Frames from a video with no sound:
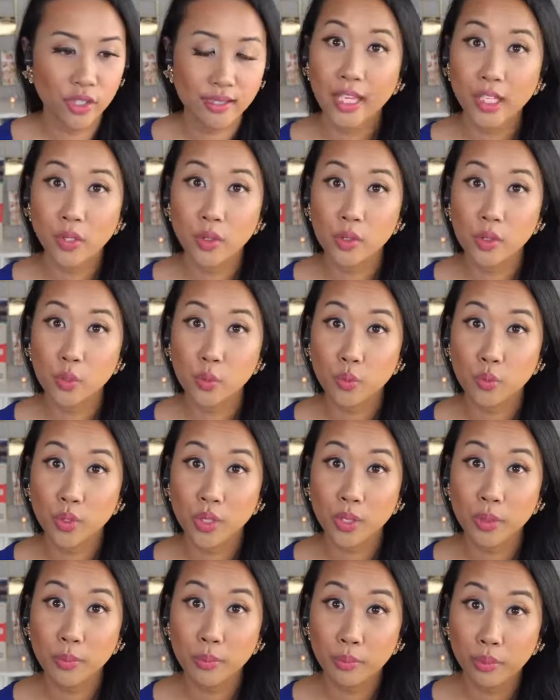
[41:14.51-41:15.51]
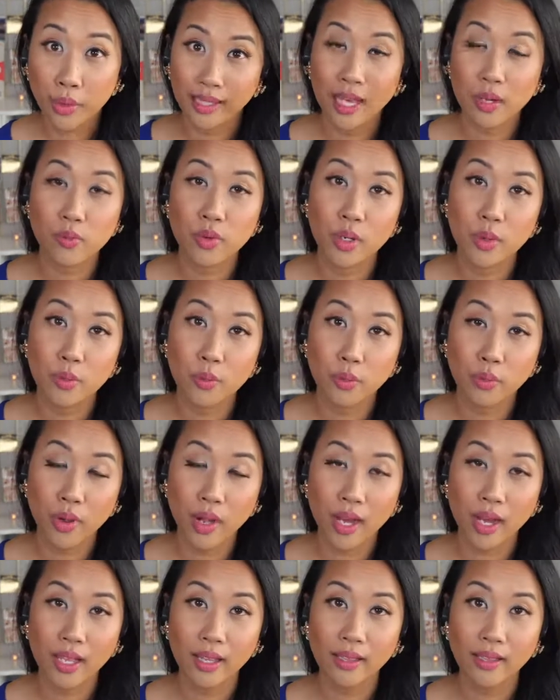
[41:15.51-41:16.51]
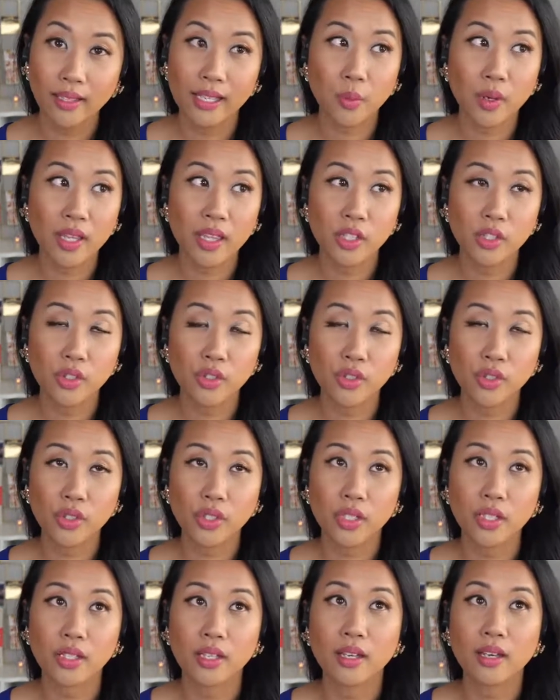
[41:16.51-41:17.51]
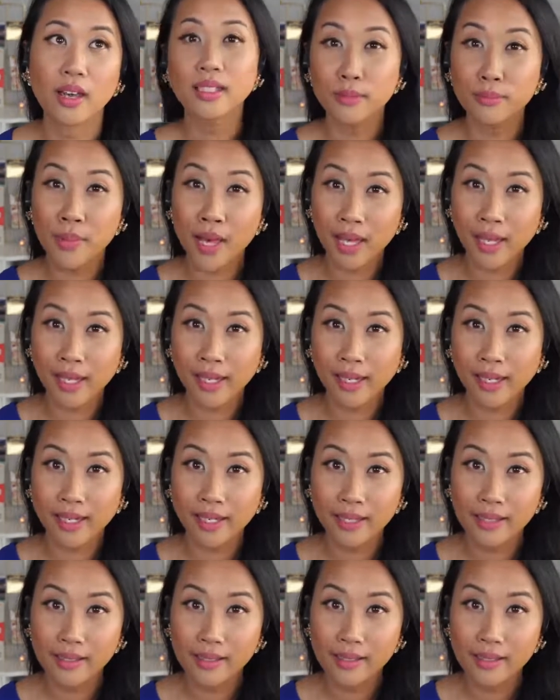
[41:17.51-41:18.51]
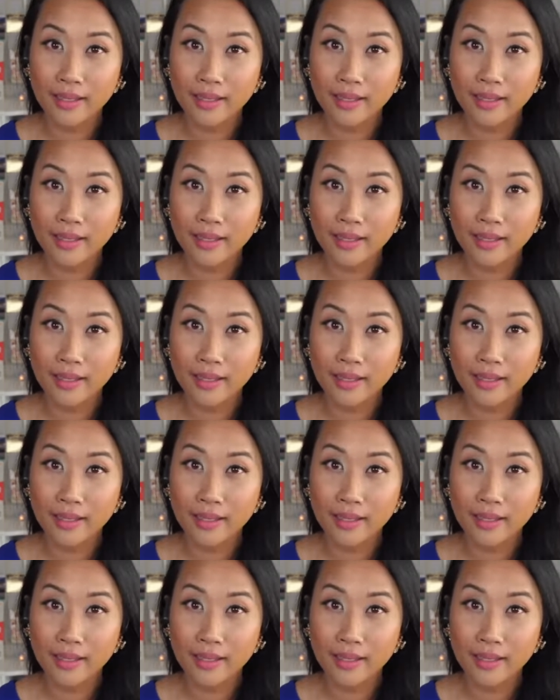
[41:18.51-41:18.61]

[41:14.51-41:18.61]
I use Rebrandly, and Rebrandly is a way that you could customize.